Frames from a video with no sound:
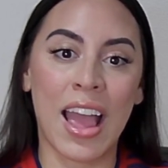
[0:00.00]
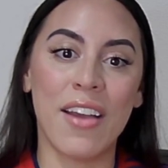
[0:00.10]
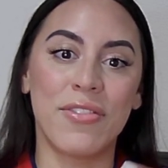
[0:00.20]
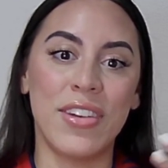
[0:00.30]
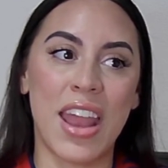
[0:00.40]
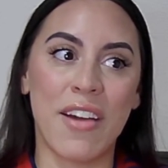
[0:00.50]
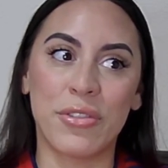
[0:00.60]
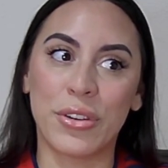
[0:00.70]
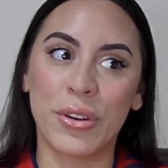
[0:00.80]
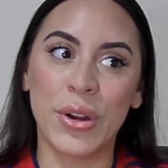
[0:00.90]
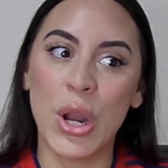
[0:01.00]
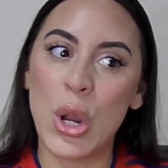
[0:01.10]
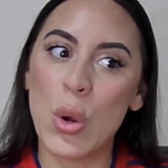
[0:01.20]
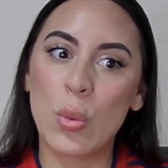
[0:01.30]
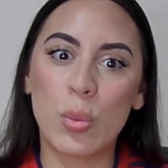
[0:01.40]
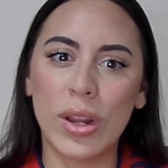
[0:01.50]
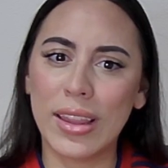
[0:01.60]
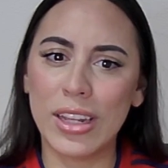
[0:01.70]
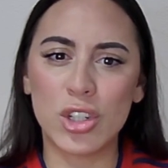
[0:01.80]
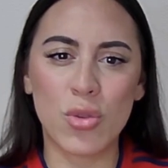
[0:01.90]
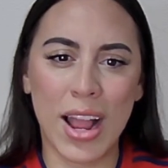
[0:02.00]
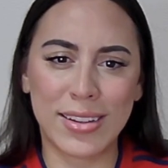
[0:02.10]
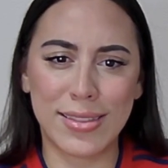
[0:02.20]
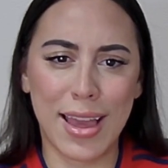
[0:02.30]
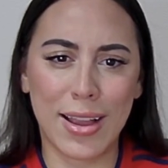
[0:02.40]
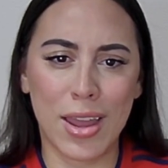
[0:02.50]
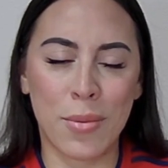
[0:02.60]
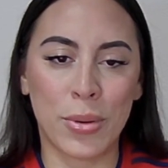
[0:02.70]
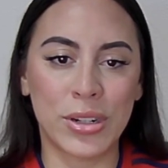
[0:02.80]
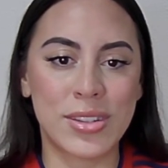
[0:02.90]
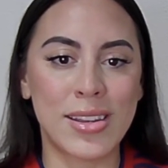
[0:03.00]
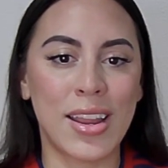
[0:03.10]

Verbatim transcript: I've never really attracted that kind of person.